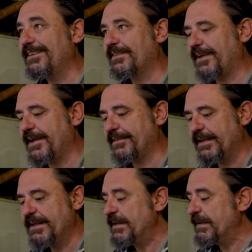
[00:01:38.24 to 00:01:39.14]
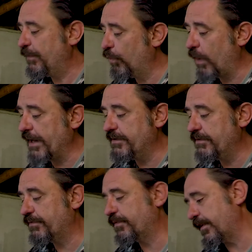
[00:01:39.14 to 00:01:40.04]
size,
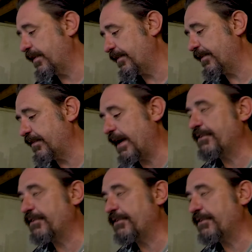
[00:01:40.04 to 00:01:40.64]
one for the size